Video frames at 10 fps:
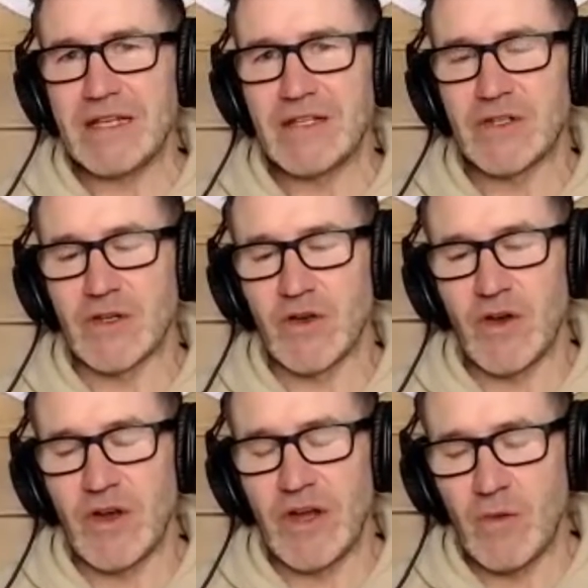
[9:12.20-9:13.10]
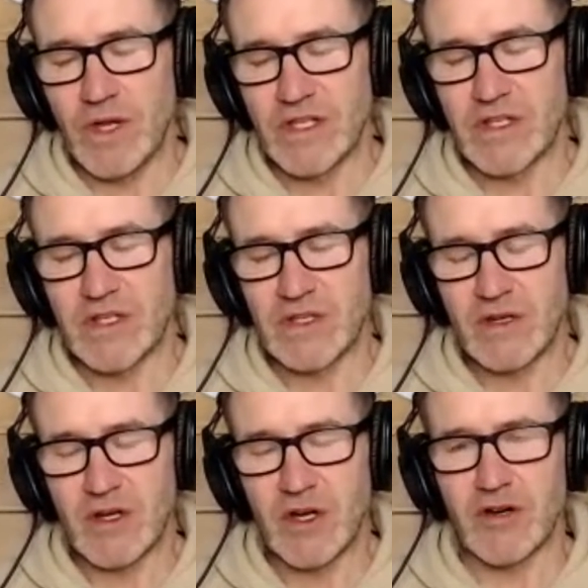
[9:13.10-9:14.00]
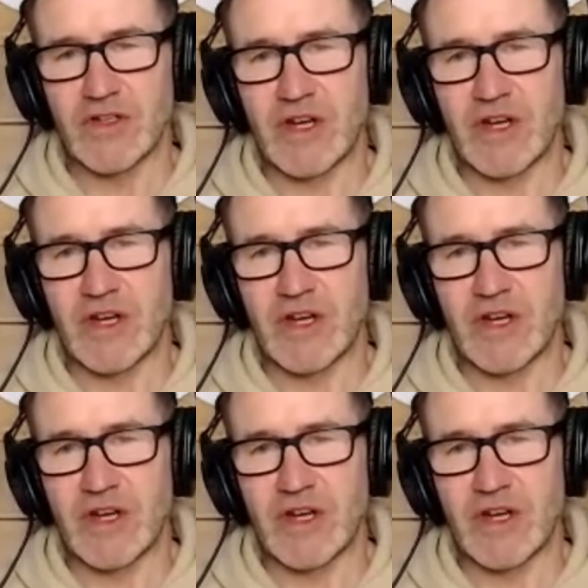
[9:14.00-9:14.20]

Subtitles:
so once colors